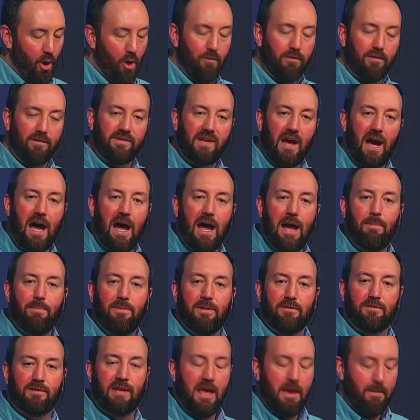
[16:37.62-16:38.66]
over
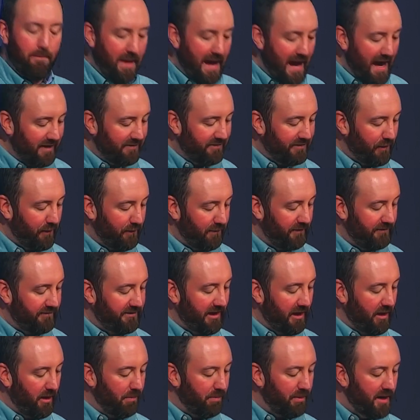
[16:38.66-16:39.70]
time, this Passover
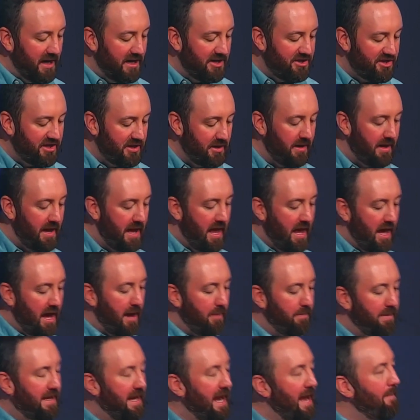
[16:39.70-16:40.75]
celebration
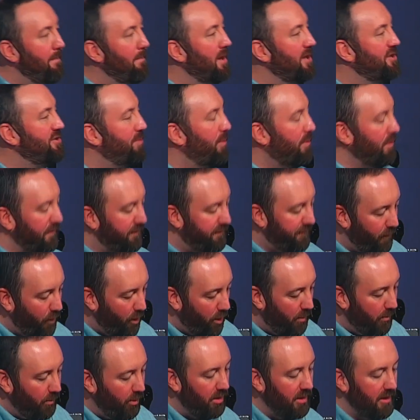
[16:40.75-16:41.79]
became much more
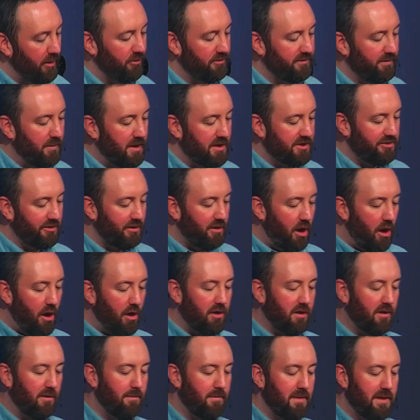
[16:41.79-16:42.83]
formal. It was a much
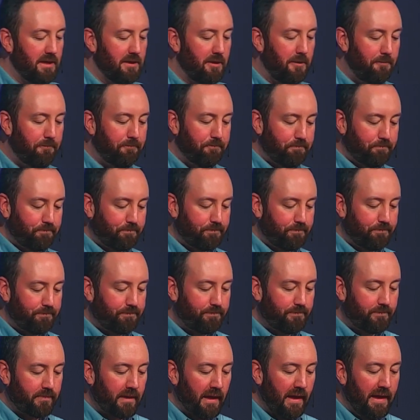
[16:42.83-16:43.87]
longer meal.
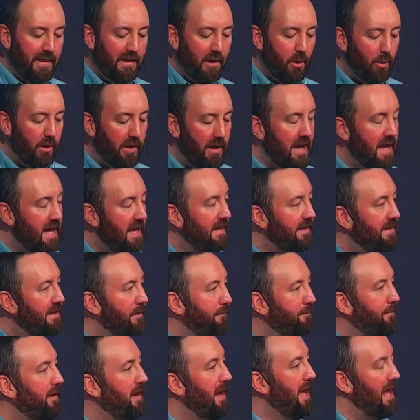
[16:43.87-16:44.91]
And there were
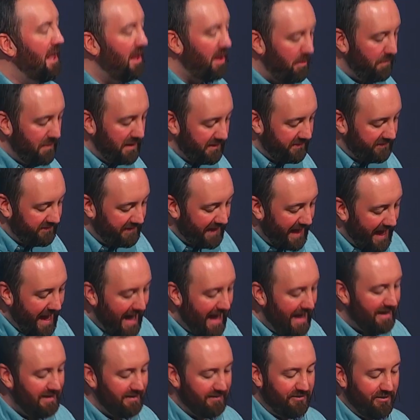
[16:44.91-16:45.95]
different elements
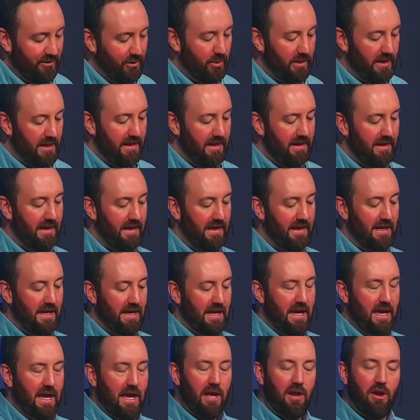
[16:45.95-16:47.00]
added to it.
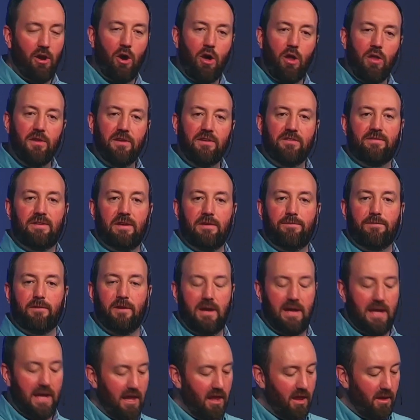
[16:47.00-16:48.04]
And all these
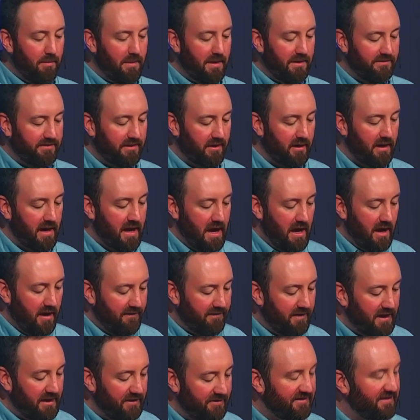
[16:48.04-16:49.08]
different elements are
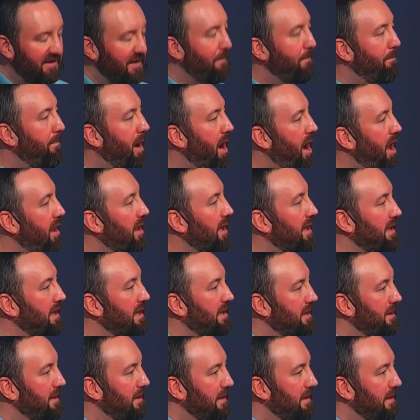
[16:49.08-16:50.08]
very symbolic.